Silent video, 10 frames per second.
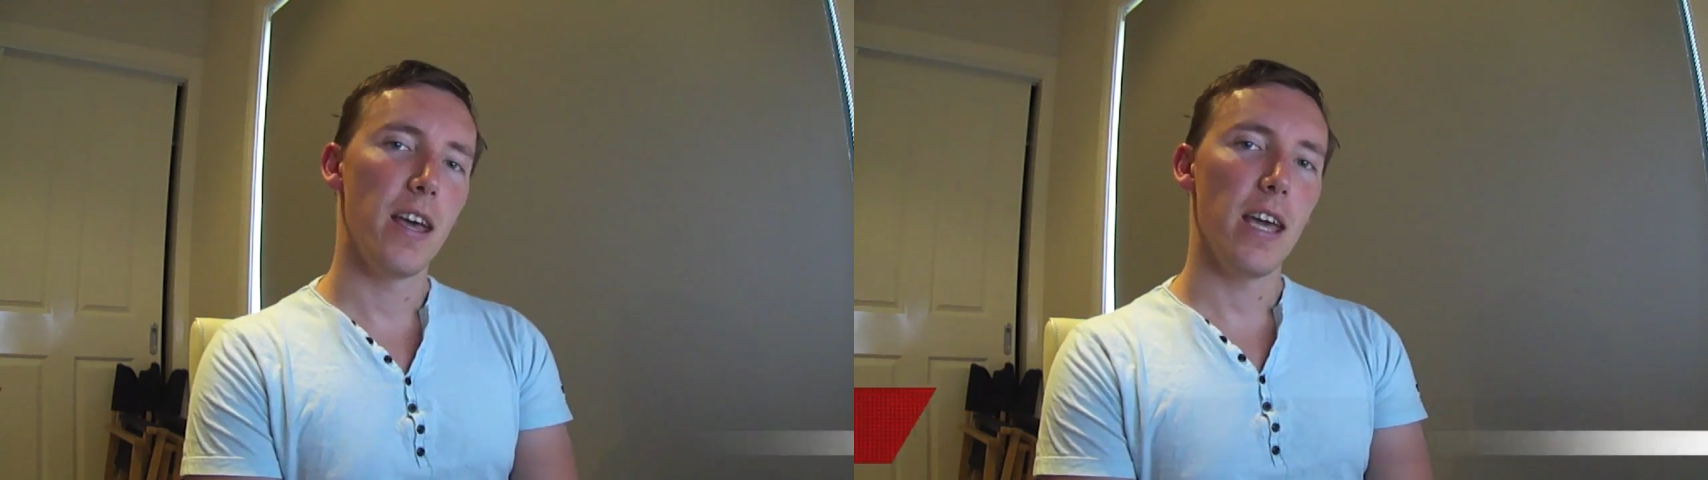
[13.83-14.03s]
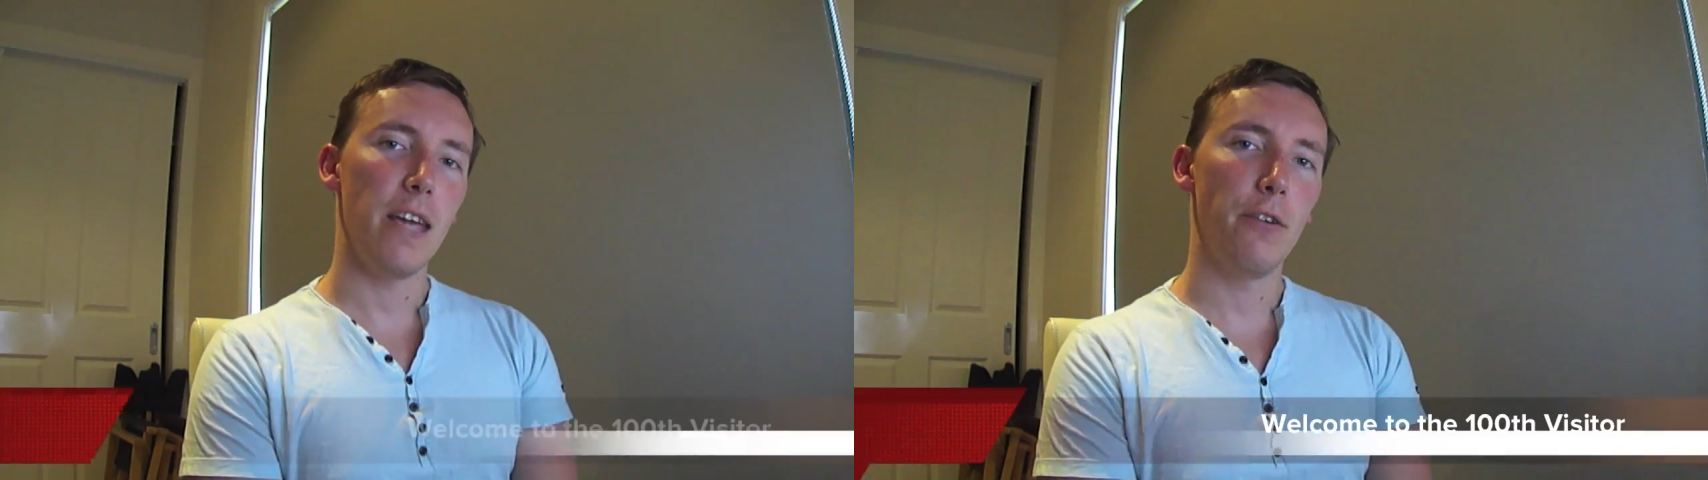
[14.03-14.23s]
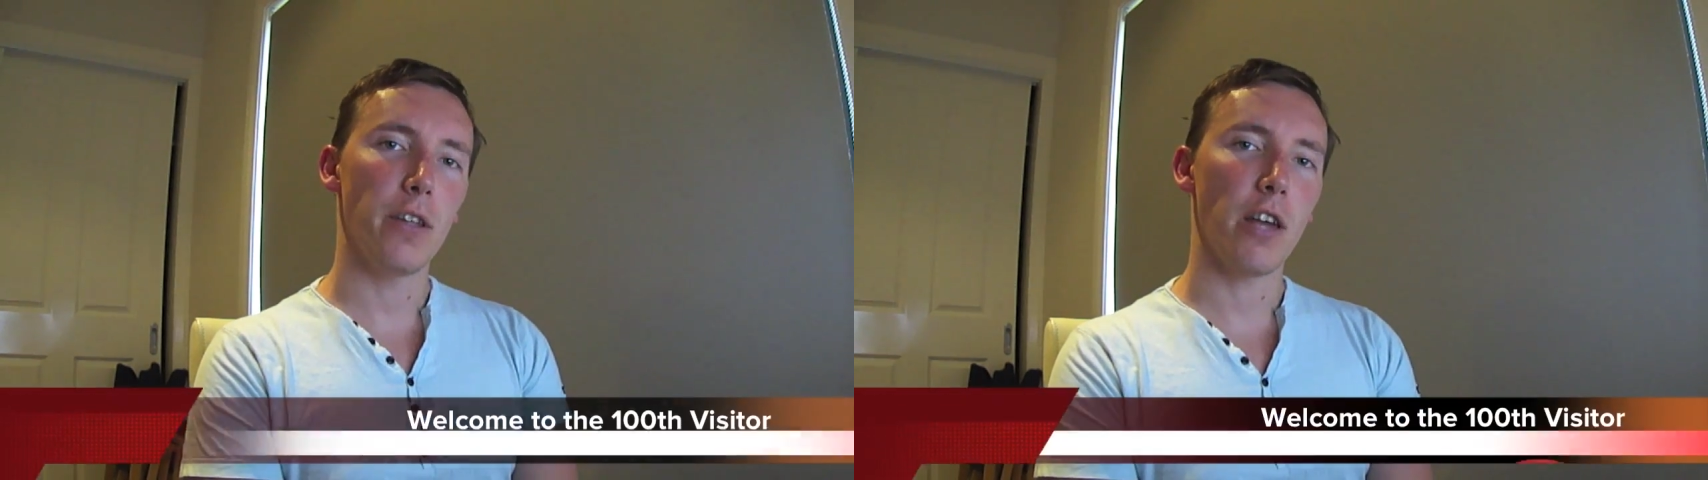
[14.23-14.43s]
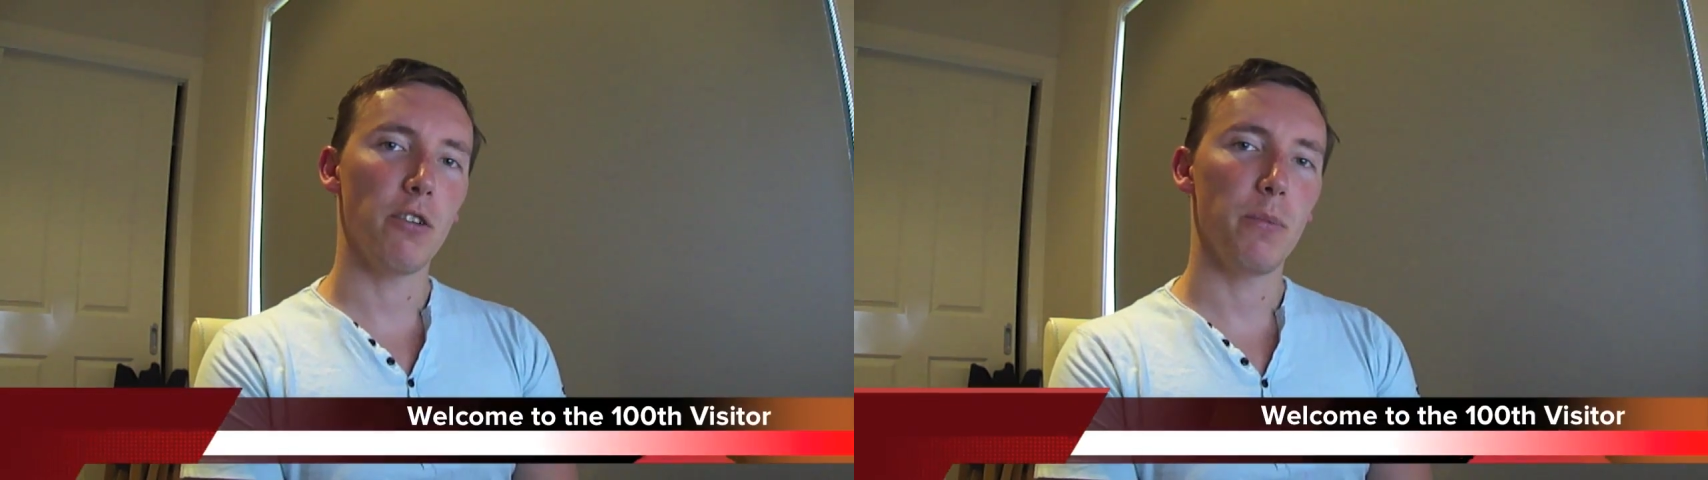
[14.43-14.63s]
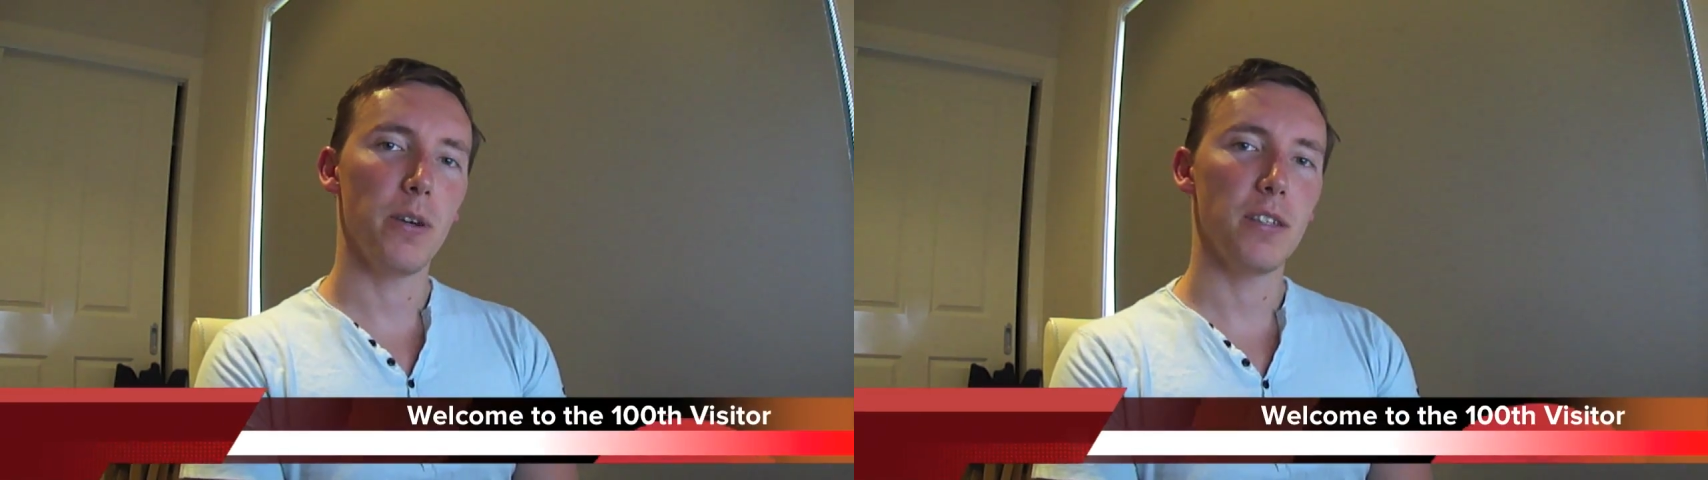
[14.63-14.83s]
If you're the
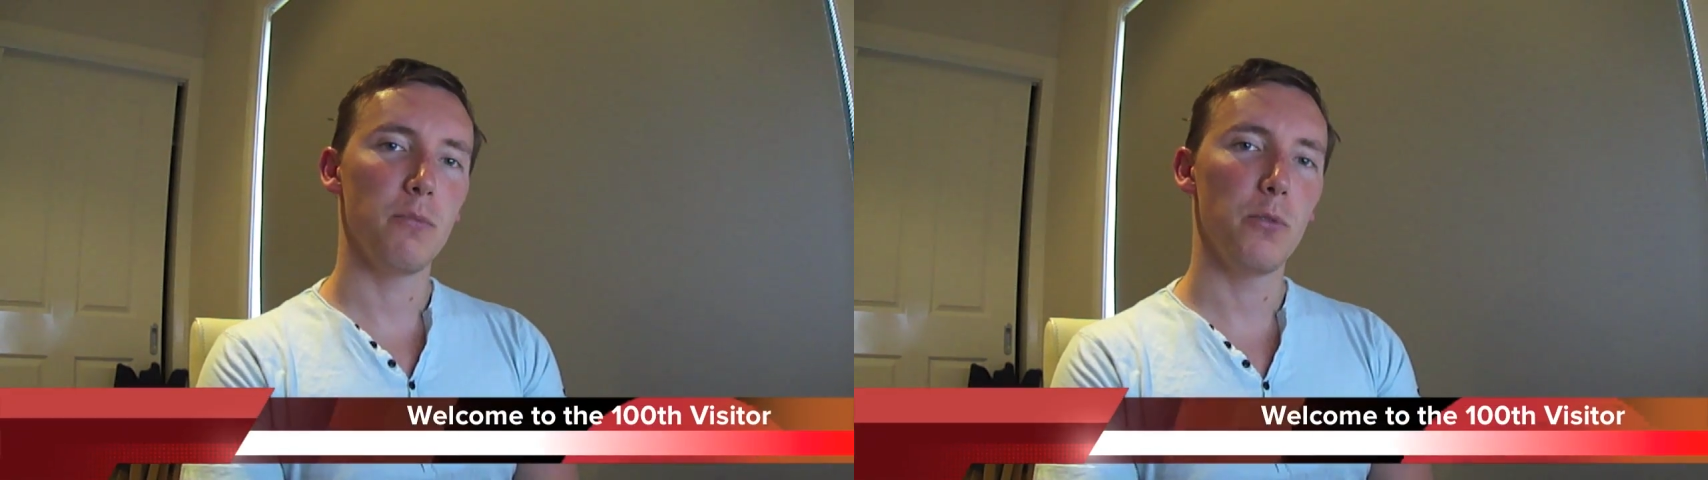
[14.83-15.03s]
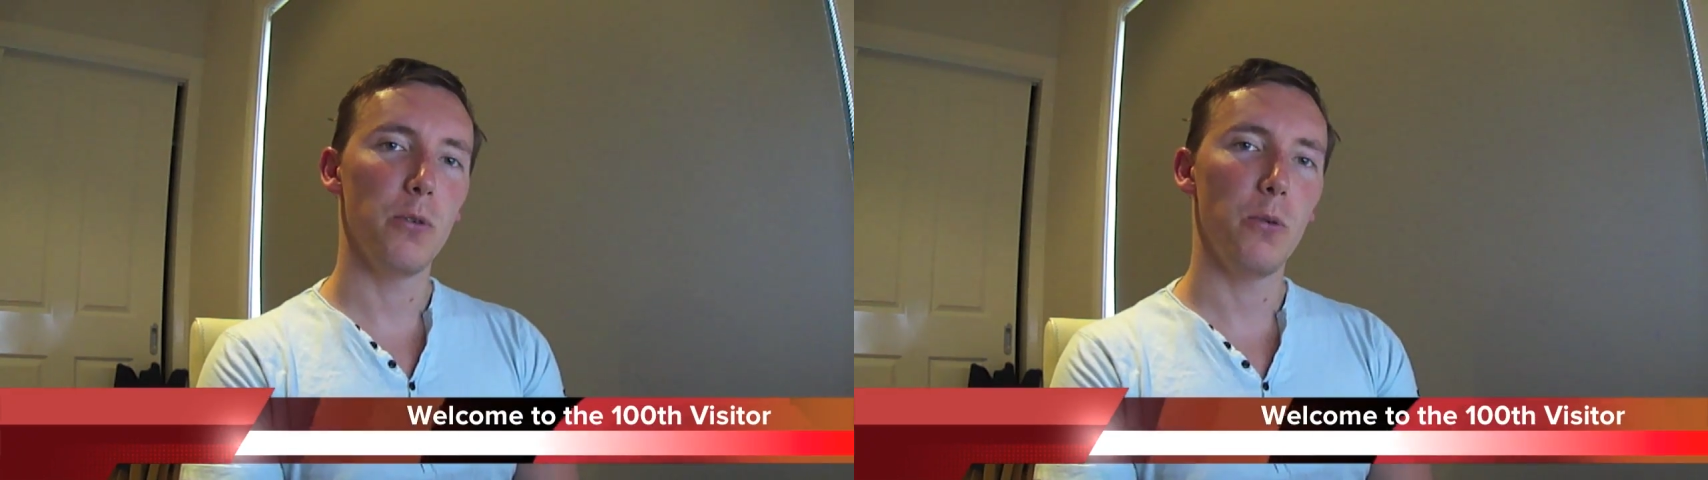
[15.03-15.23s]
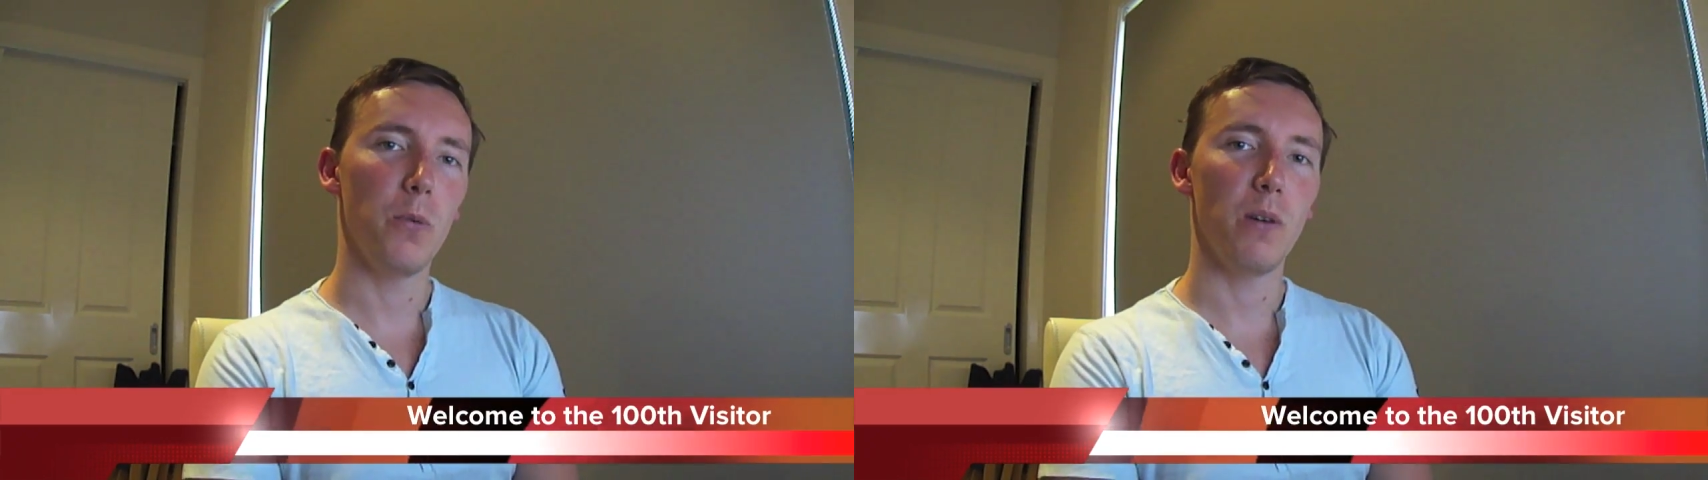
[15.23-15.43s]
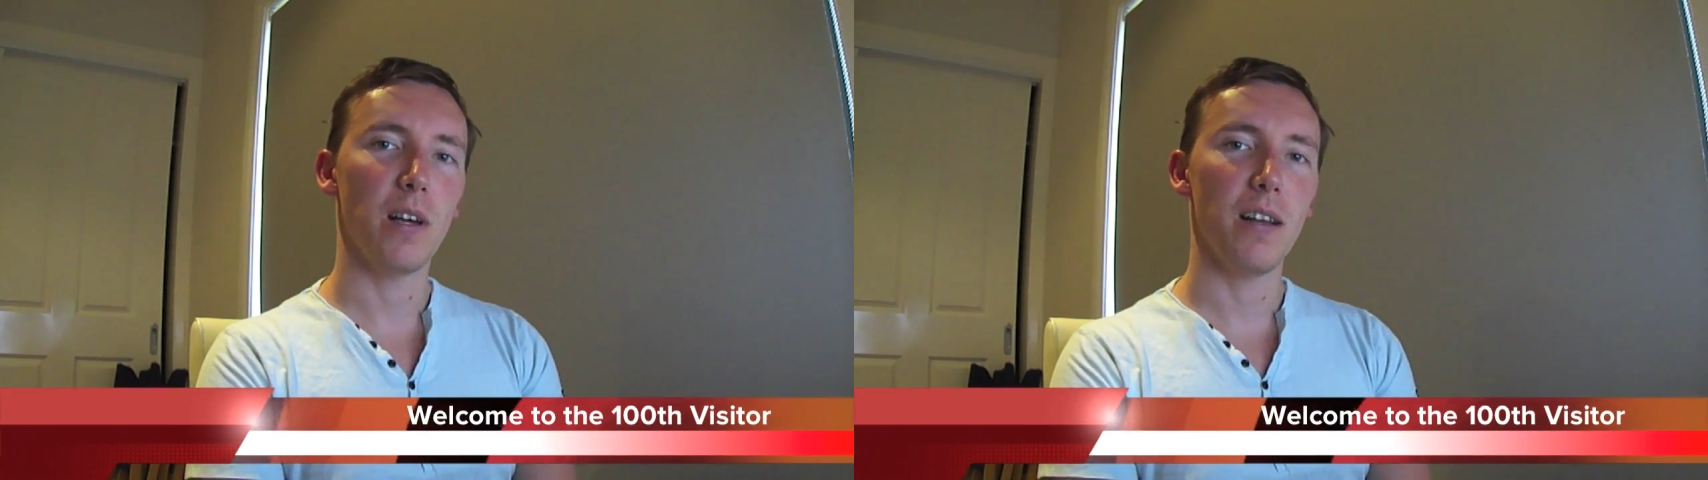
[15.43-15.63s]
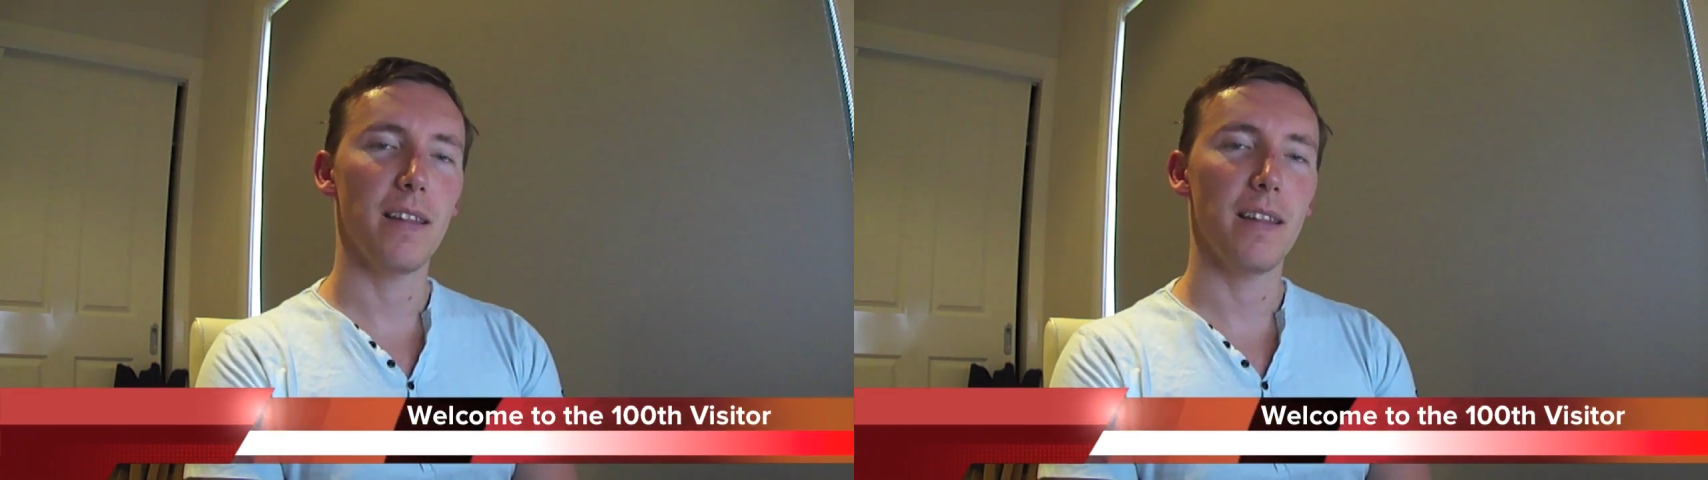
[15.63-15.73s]
100th person, woohoo, well done,